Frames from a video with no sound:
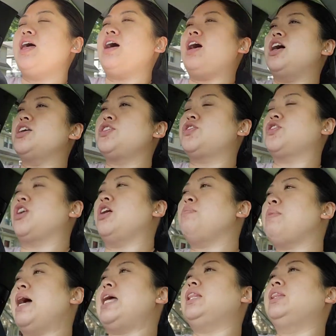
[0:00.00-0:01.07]
Uh, you saw
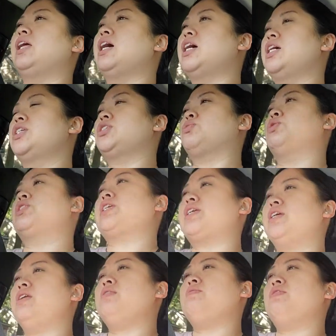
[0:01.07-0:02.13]
my lunch, which I
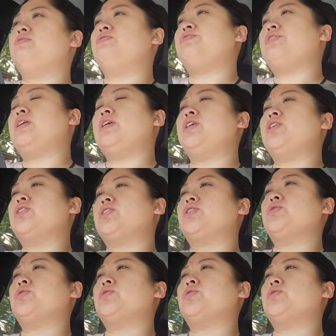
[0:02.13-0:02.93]
didn't even finish.